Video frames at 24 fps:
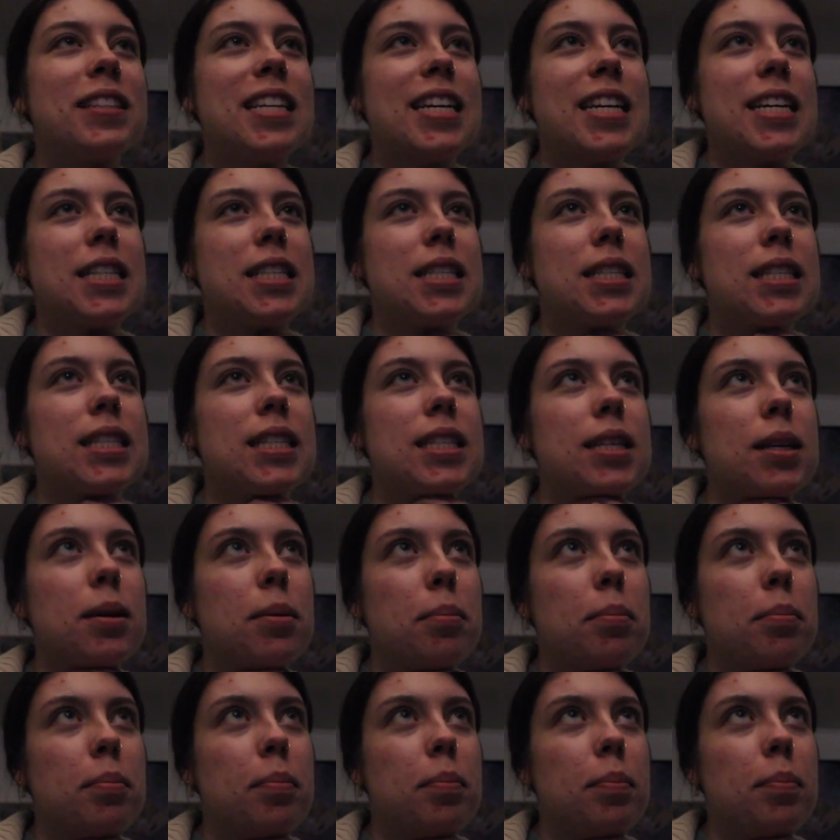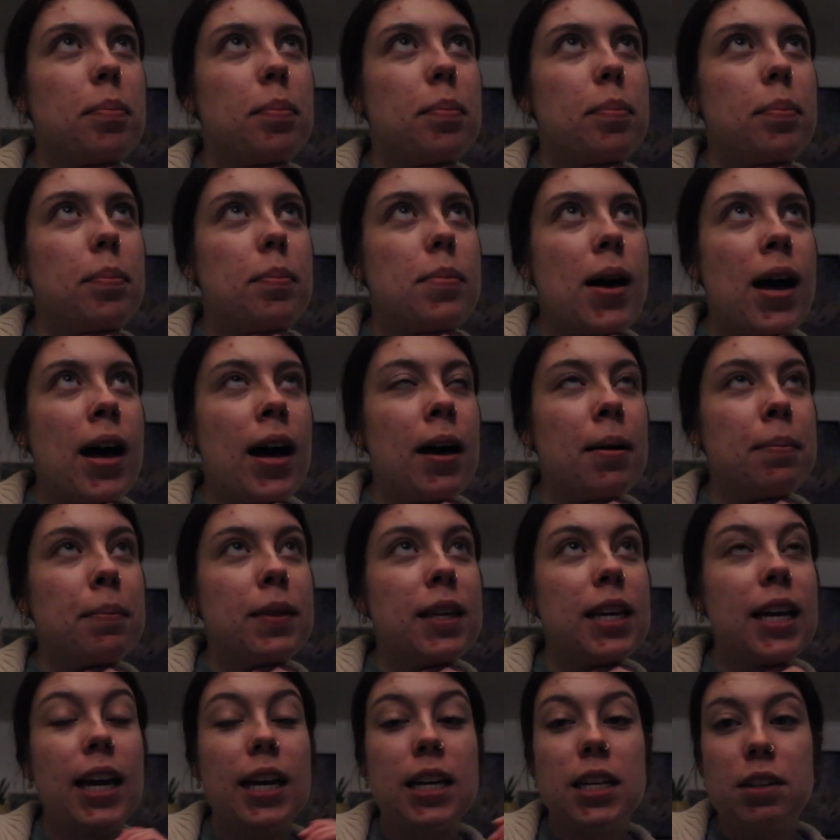it's
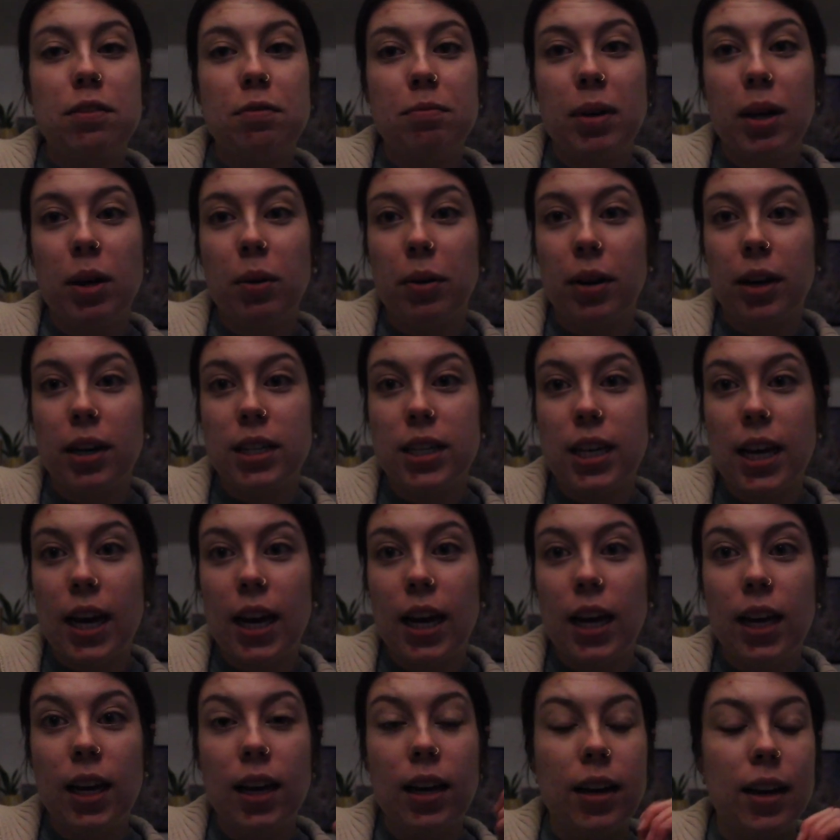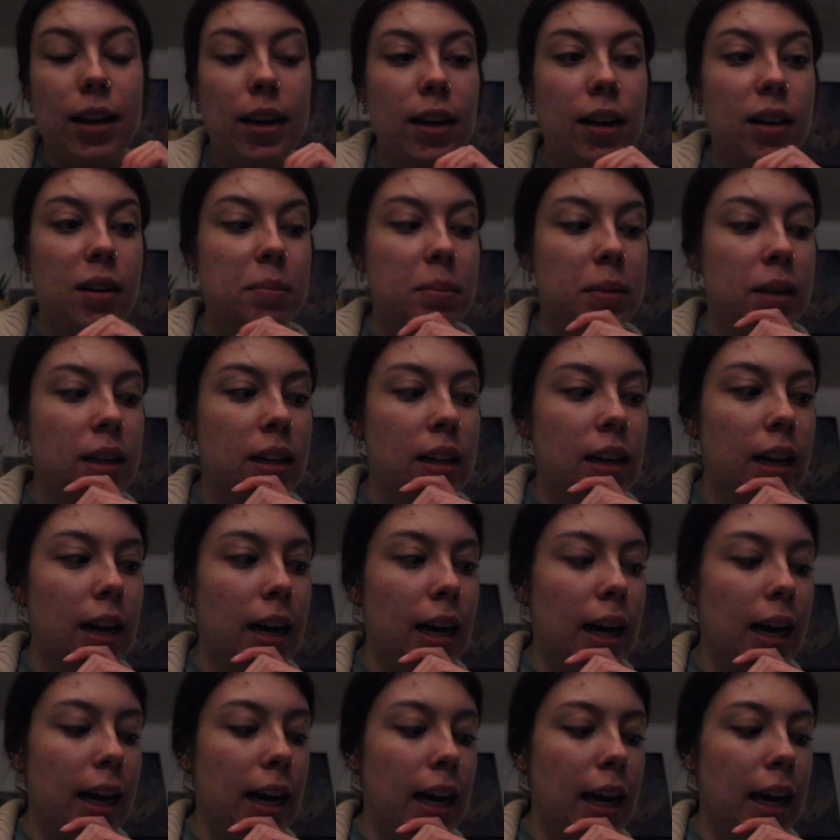the end of my workday.
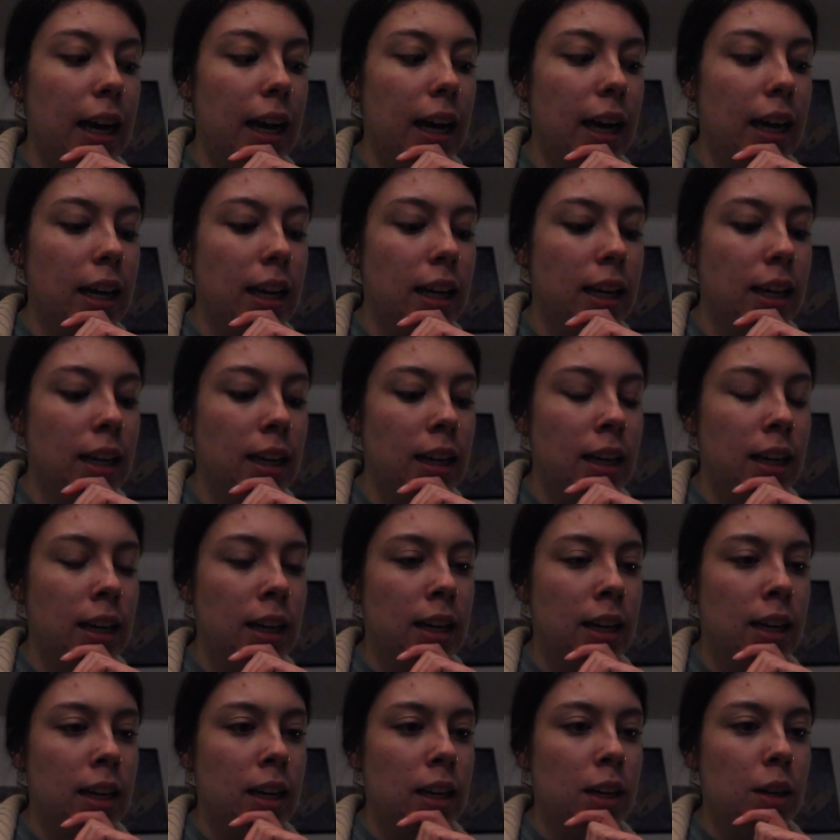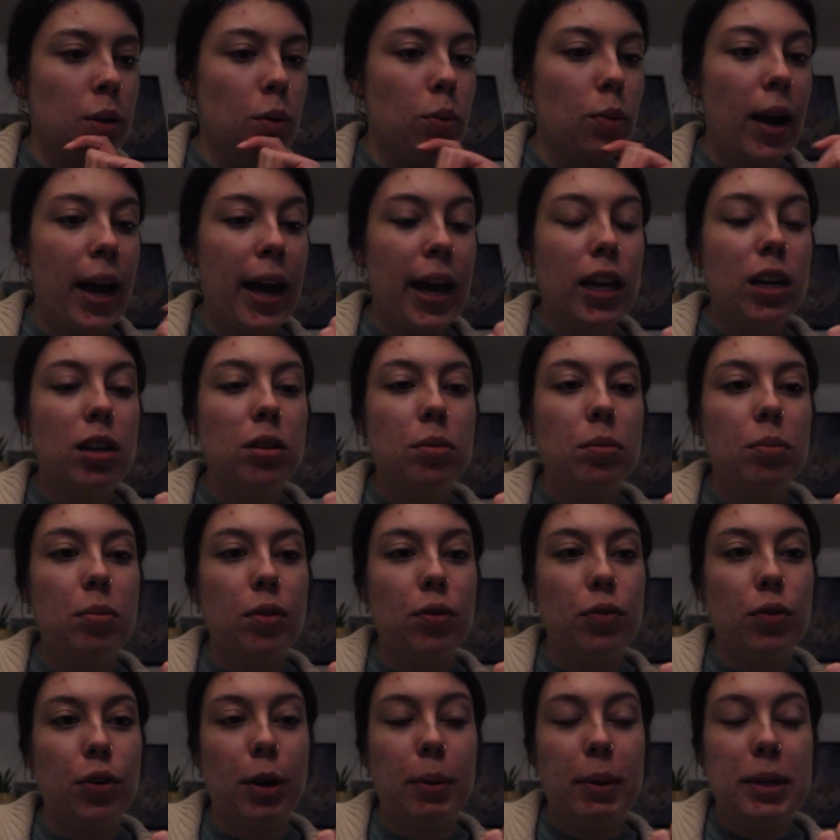I read
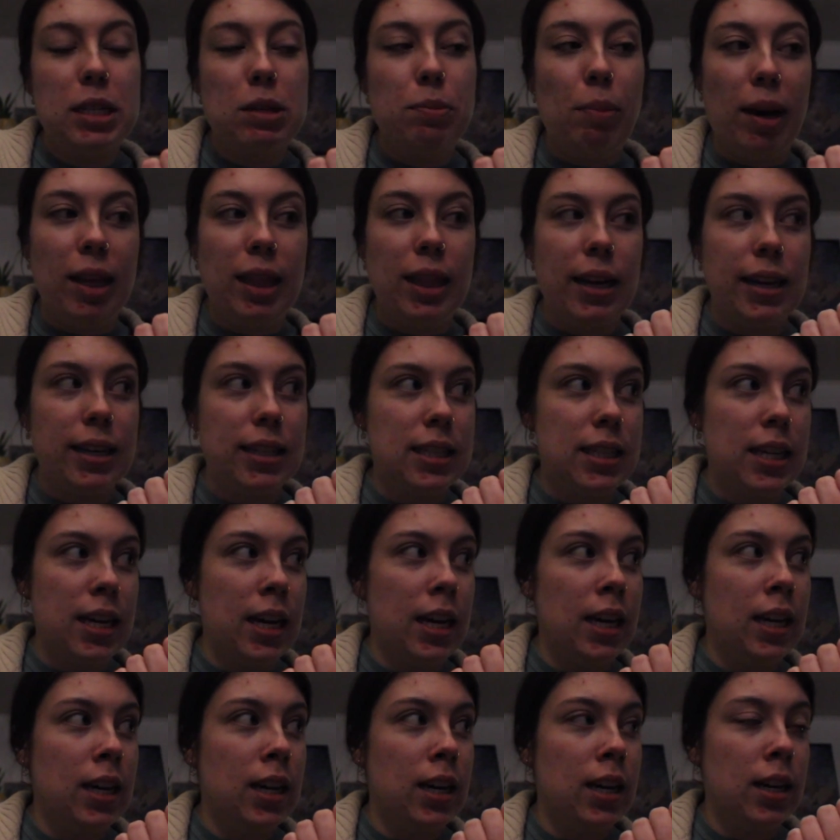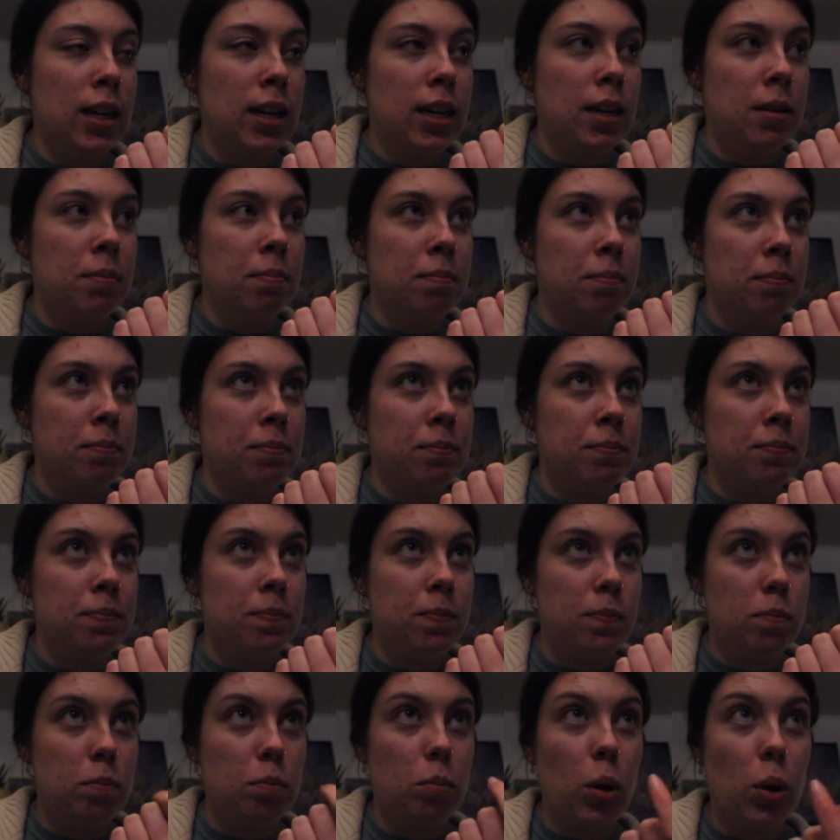before I went to bed last night
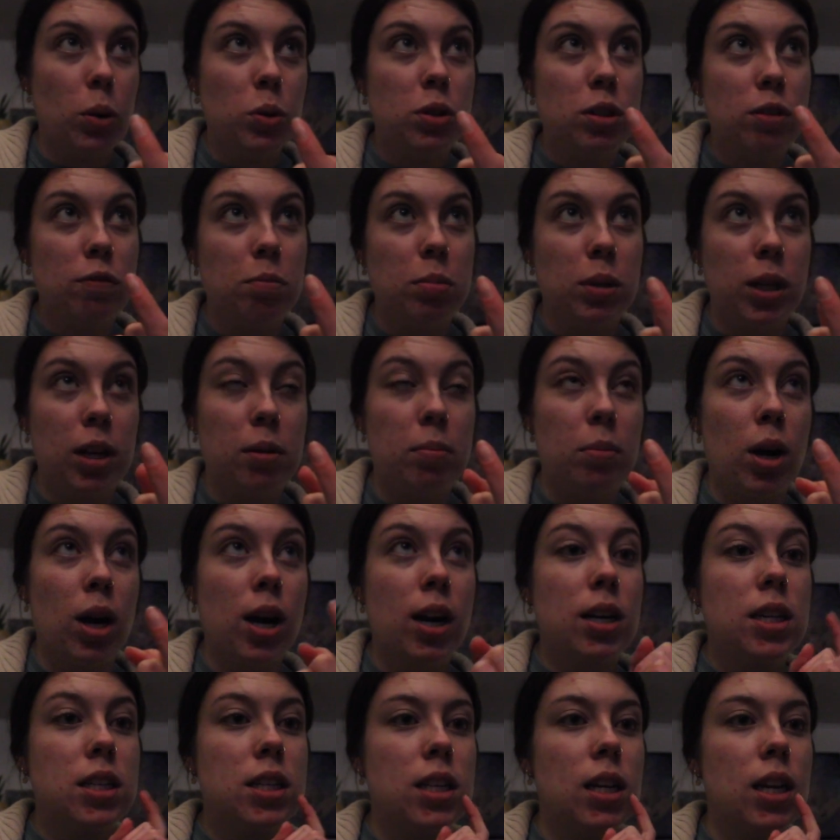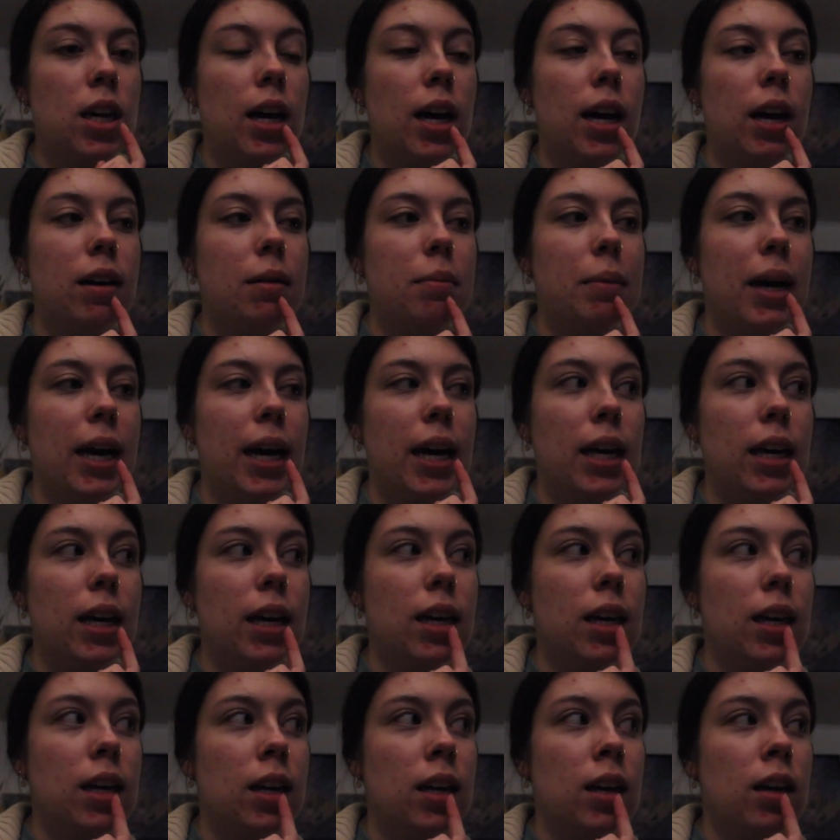most of Bloodmarked. I